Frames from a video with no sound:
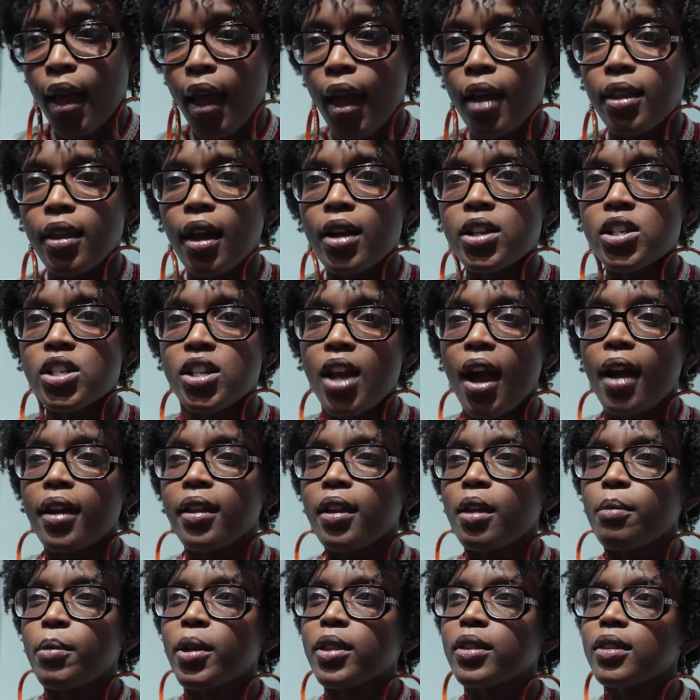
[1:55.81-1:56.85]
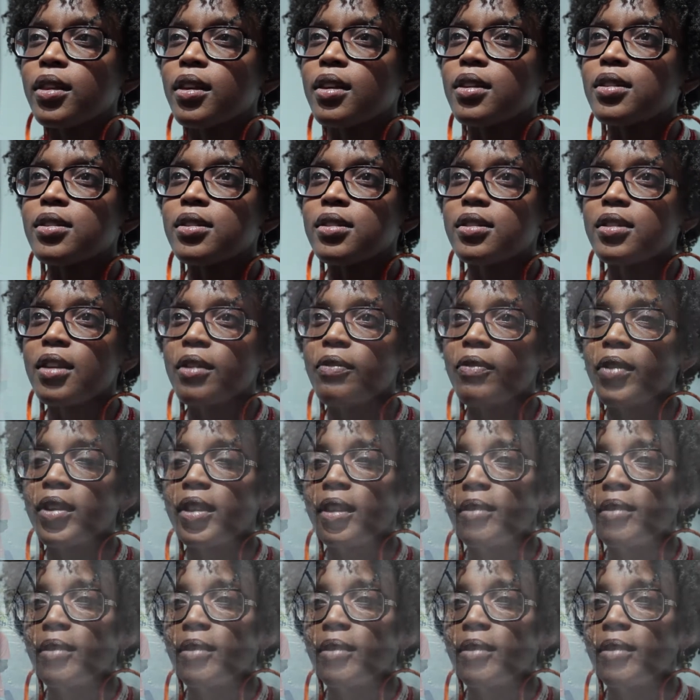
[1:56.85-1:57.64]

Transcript: and I shot him in these different